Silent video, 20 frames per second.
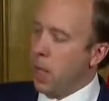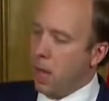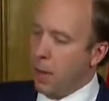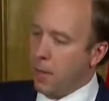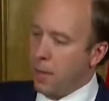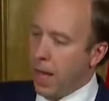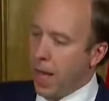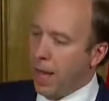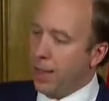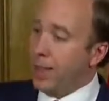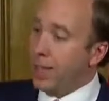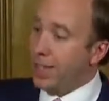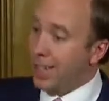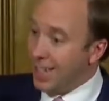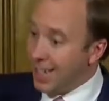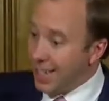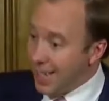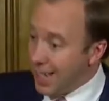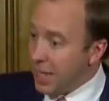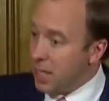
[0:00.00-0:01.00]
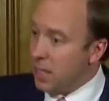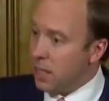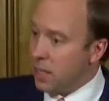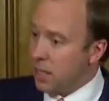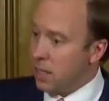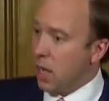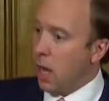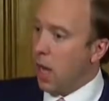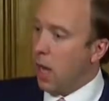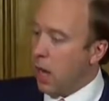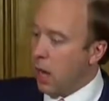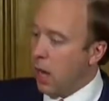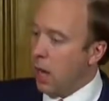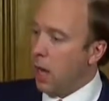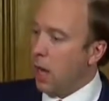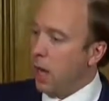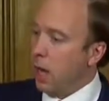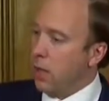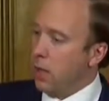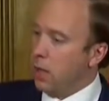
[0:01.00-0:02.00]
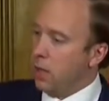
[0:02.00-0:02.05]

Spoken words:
and that it is higher